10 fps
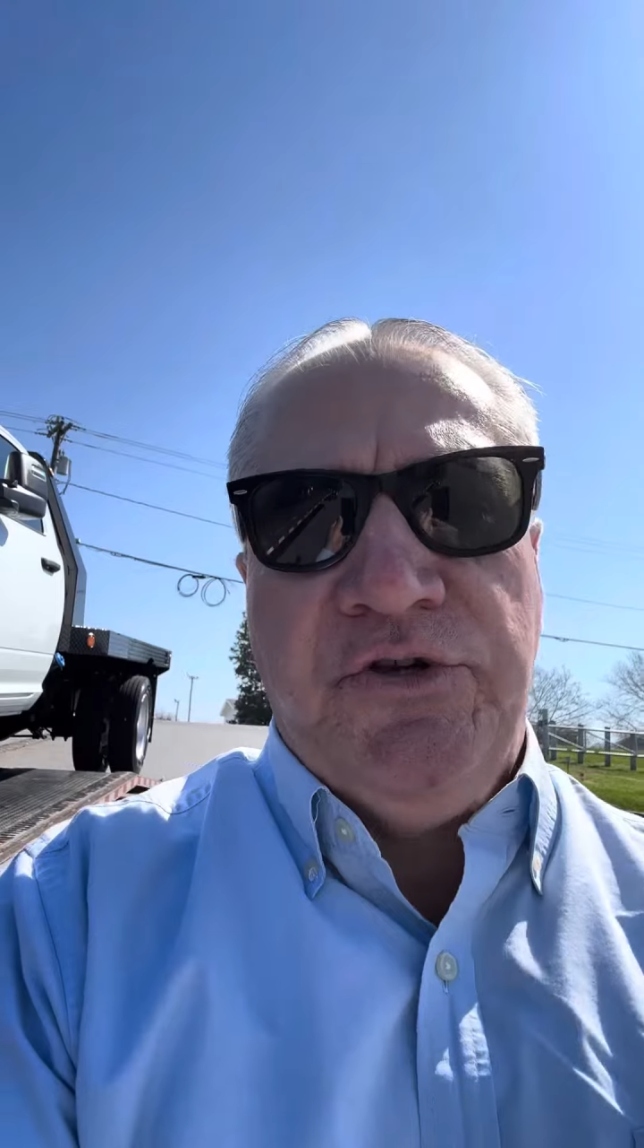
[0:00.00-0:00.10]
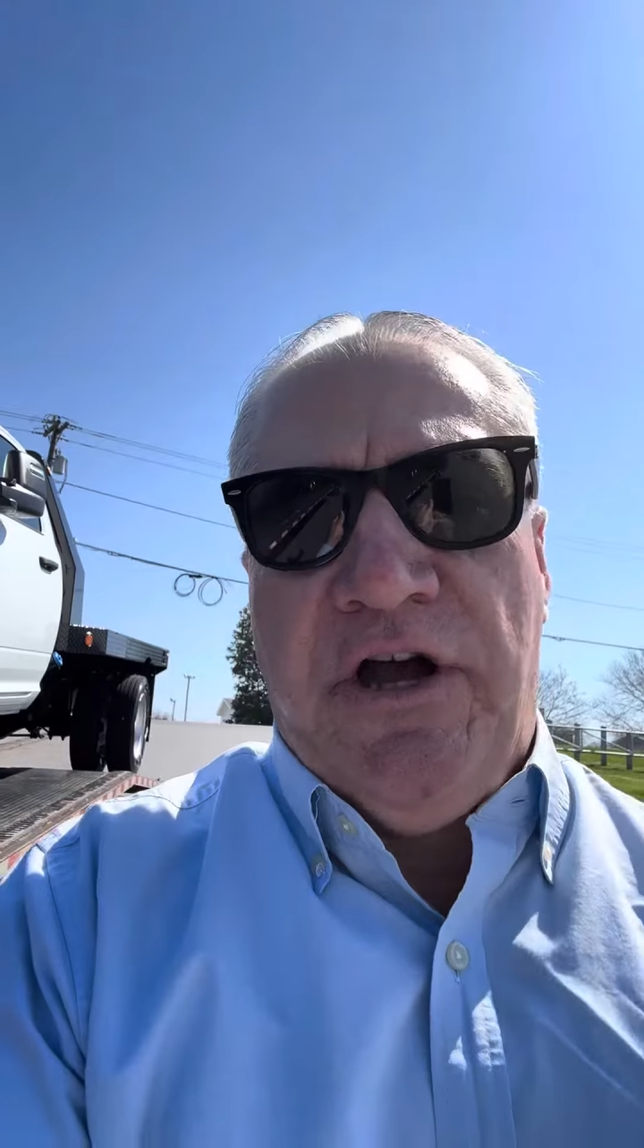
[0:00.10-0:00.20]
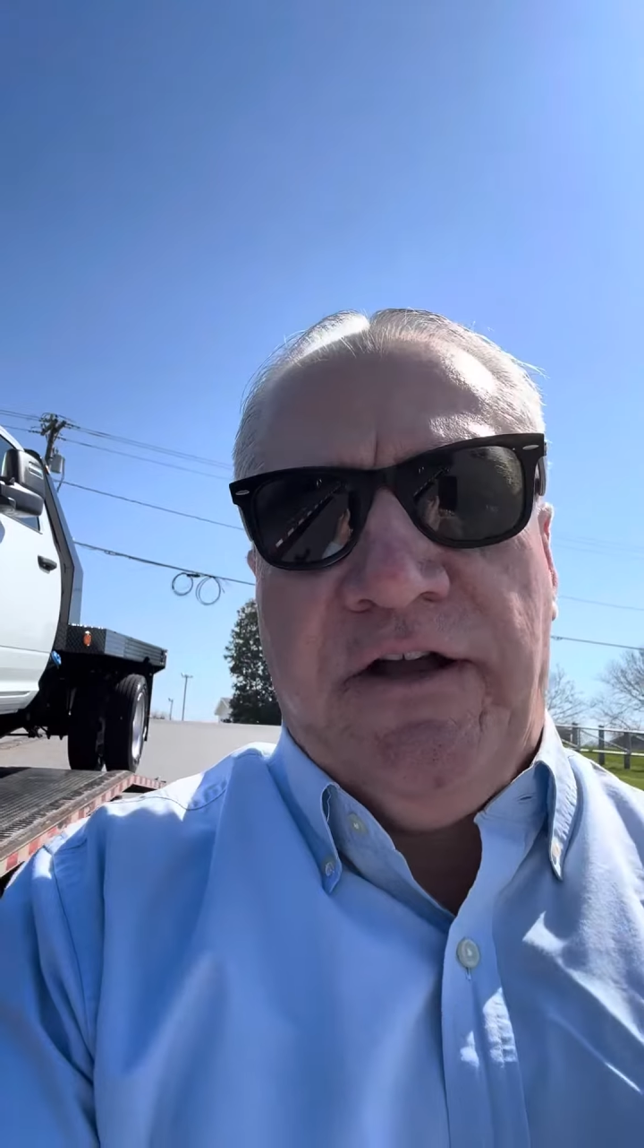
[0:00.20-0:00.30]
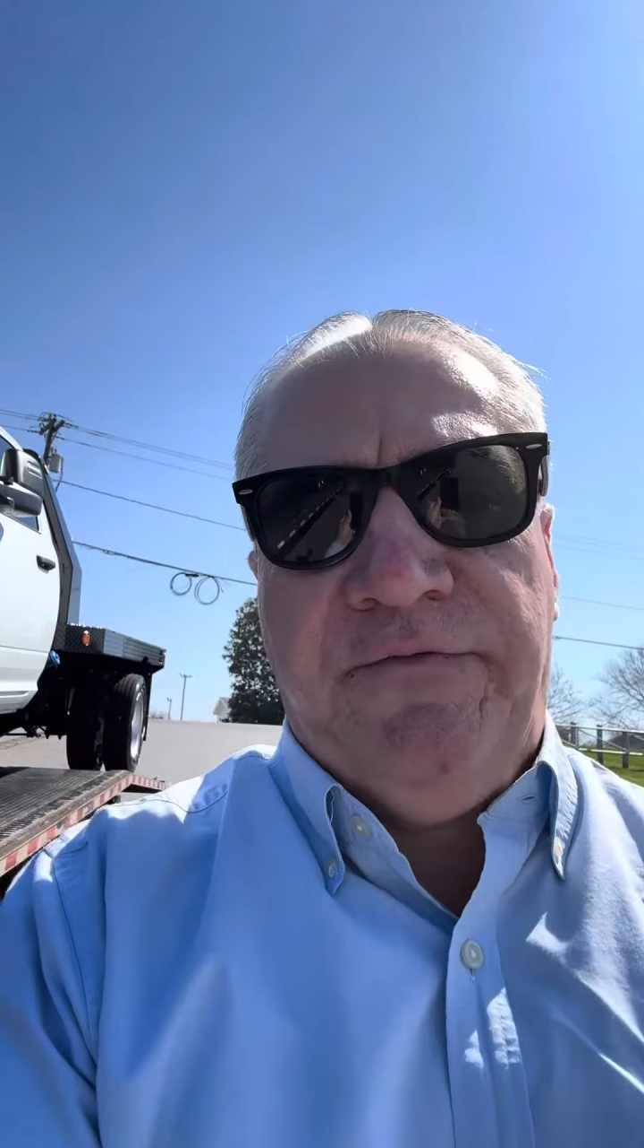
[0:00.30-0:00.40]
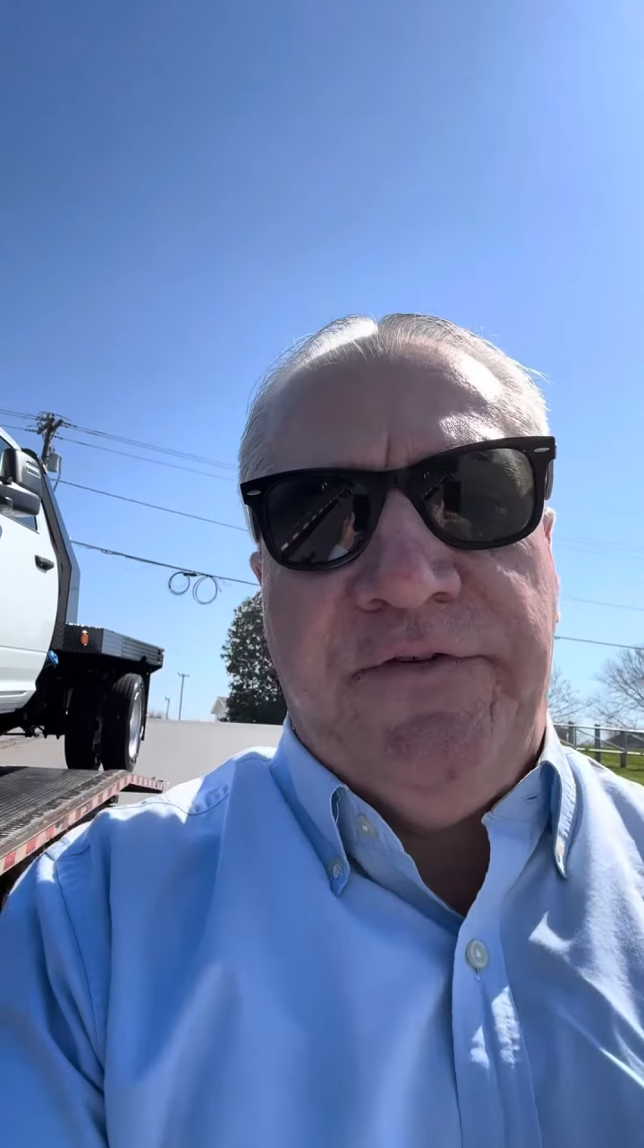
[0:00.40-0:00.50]

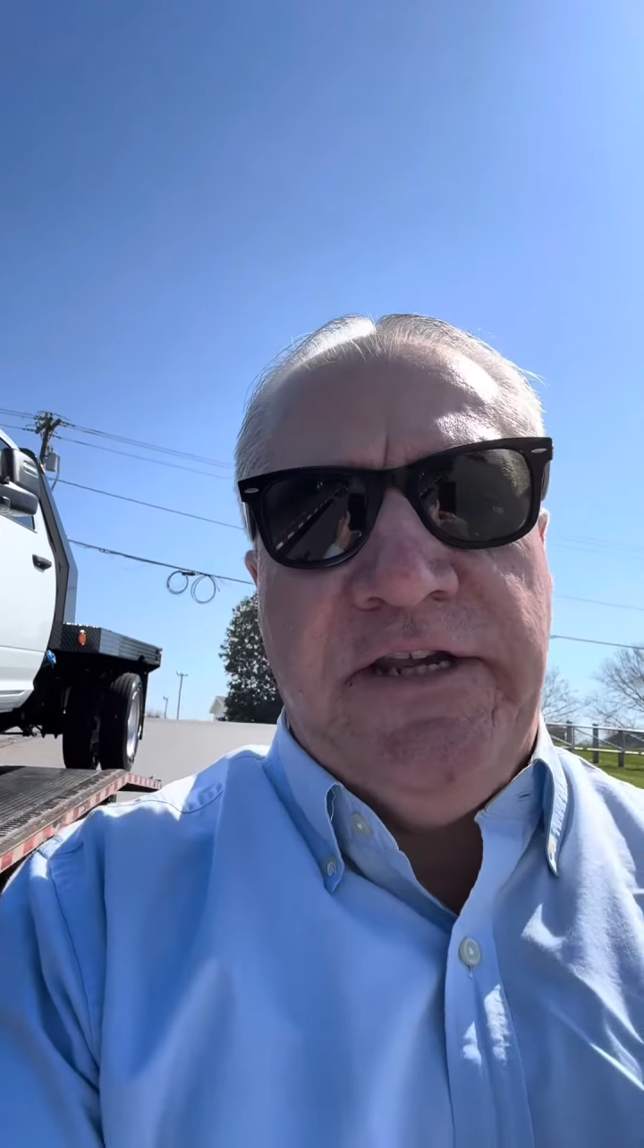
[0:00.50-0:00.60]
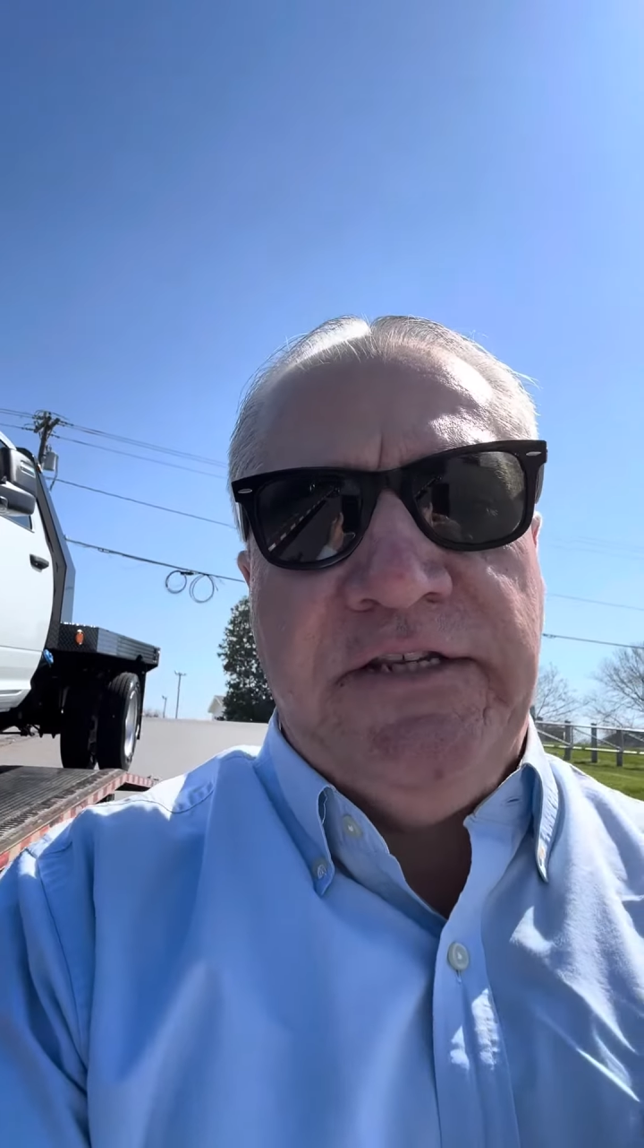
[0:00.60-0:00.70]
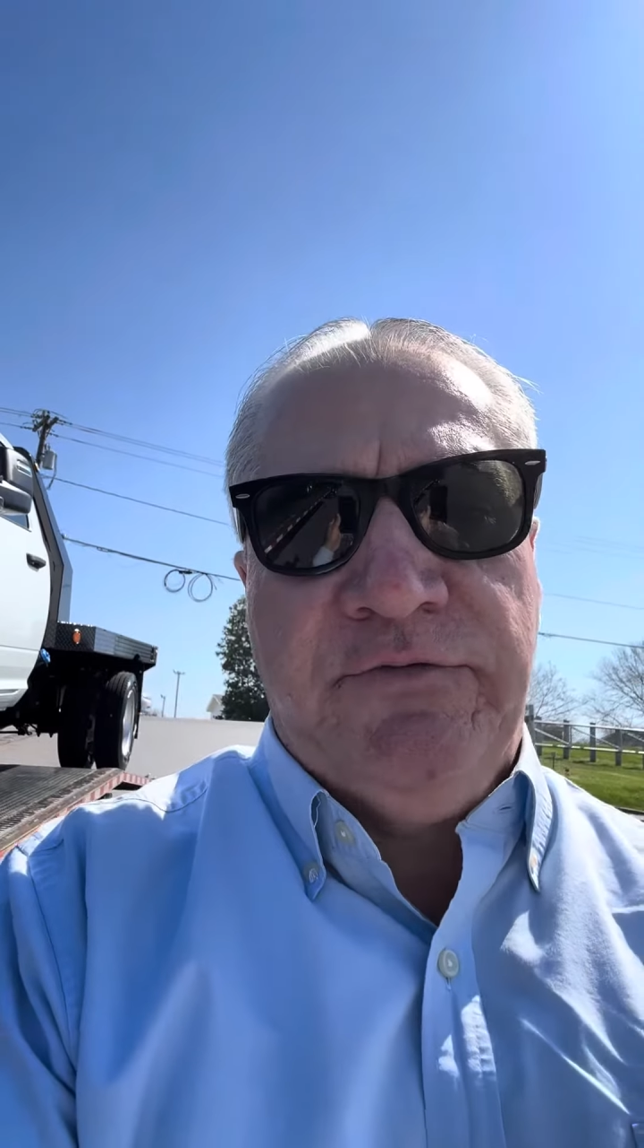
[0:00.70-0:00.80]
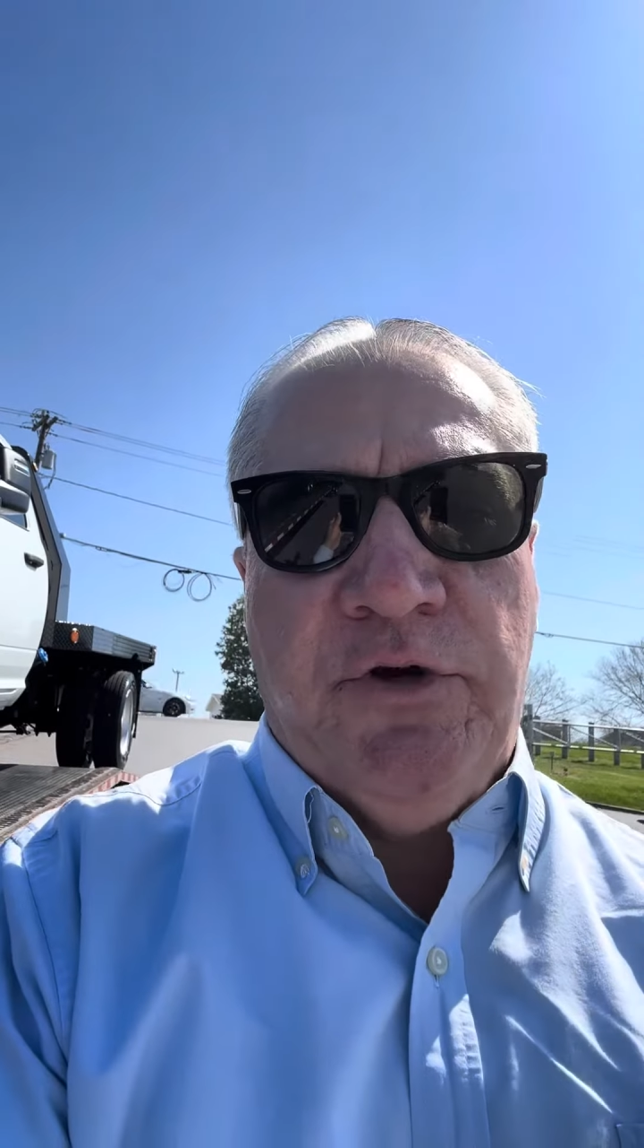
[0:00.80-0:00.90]
doc fees.